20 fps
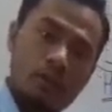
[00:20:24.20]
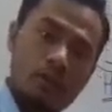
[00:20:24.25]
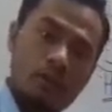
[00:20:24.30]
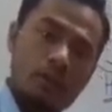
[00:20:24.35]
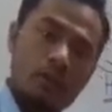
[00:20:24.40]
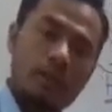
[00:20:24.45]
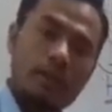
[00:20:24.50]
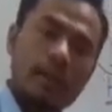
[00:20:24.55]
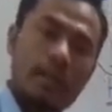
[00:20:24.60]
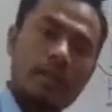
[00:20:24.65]

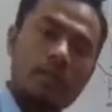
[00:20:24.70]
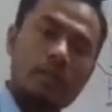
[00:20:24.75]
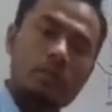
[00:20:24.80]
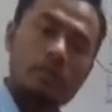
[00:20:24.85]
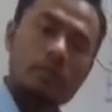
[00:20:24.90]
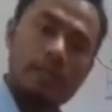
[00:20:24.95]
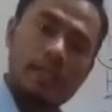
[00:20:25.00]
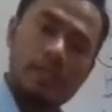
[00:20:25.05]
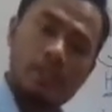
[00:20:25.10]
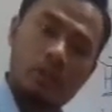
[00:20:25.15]
So we can
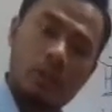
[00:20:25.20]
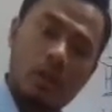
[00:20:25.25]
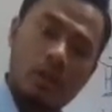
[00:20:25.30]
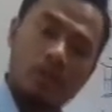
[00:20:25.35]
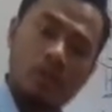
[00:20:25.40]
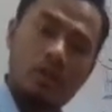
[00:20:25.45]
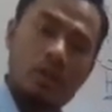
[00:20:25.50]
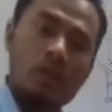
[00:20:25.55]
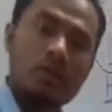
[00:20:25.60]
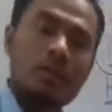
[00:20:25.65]
use did
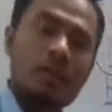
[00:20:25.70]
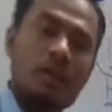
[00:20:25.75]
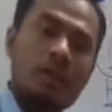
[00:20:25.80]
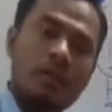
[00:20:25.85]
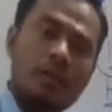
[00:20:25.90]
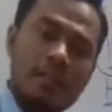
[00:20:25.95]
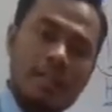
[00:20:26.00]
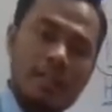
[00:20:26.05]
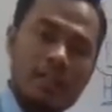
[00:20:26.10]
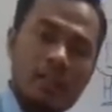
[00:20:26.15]
not, or the
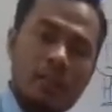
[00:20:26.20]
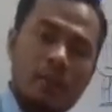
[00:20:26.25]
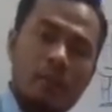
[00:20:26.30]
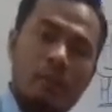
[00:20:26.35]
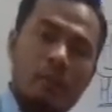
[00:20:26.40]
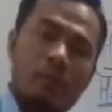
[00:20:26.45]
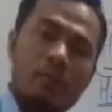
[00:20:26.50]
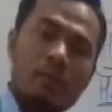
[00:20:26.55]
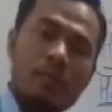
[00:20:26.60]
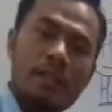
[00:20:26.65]
contraction
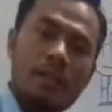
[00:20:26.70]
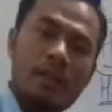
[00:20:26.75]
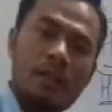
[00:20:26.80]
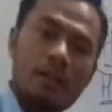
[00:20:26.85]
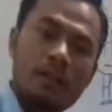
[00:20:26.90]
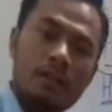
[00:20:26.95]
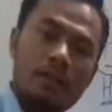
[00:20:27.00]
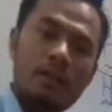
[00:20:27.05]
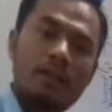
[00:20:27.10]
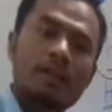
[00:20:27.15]
form of did
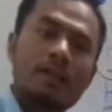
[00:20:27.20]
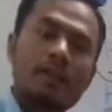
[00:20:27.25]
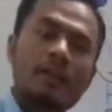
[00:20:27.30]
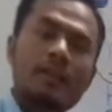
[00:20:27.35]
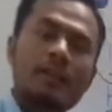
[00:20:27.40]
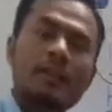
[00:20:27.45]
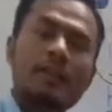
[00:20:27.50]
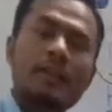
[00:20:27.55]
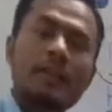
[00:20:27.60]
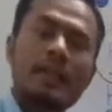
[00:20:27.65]

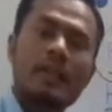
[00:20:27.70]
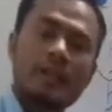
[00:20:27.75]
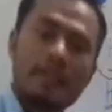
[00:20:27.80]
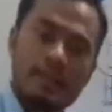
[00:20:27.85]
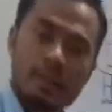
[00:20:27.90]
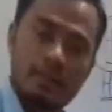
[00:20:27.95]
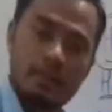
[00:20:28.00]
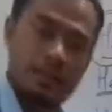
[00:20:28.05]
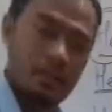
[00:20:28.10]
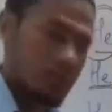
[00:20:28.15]
not,
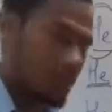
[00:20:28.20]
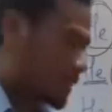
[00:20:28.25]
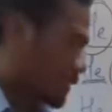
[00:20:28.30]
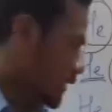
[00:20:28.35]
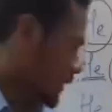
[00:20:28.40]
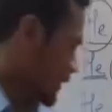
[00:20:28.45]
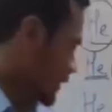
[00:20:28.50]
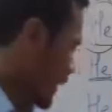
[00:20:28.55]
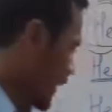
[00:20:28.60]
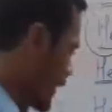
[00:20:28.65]

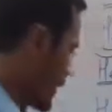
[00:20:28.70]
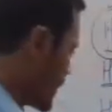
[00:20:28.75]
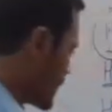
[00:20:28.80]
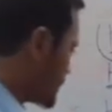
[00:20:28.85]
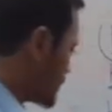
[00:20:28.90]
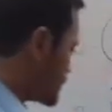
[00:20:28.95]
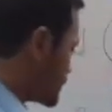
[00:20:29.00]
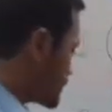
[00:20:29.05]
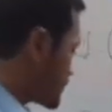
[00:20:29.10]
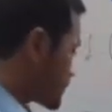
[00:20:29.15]
didn't.
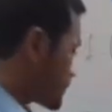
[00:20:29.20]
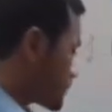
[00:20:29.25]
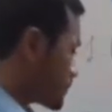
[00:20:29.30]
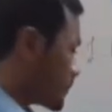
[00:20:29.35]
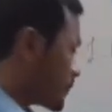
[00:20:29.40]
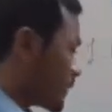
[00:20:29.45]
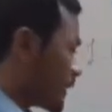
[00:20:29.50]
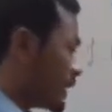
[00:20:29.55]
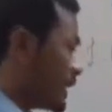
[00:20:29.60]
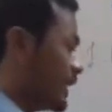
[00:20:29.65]

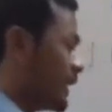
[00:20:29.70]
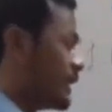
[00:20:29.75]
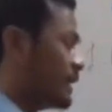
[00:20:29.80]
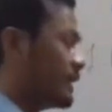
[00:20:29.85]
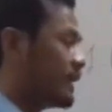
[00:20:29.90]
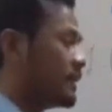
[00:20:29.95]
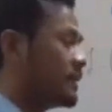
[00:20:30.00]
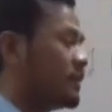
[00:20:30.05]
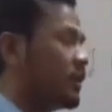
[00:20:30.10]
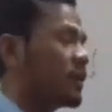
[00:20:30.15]
Like he
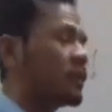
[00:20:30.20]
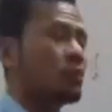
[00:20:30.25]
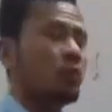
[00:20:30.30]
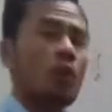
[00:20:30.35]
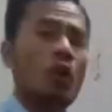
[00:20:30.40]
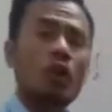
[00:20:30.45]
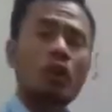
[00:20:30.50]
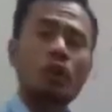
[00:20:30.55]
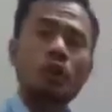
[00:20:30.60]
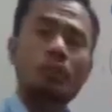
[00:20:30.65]
did not
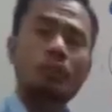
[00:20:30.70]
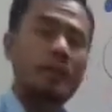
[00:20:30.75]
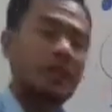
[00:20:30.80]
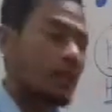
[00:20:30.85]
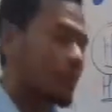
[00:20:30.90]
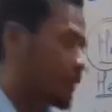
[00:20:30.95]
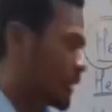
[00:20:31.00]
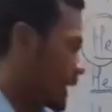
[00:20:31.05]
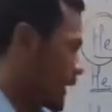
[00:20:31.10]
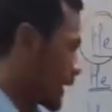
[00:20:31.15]
want to
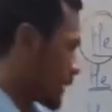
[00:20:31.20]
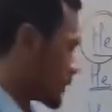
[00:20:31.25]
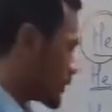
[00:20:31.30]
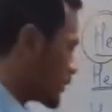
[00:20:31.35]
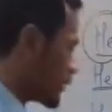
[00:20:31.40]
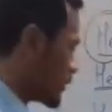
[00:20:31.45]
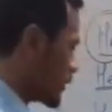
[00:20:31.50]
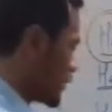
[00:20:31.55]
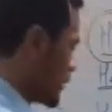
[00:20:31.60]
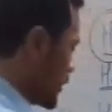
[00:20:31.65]
become an
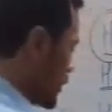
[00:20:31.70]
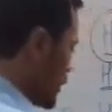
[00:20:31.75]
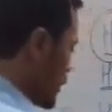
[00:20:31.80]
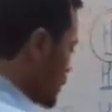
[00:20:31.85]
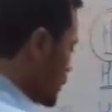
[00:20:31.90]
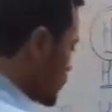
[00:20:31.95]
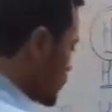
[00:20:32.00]
actor.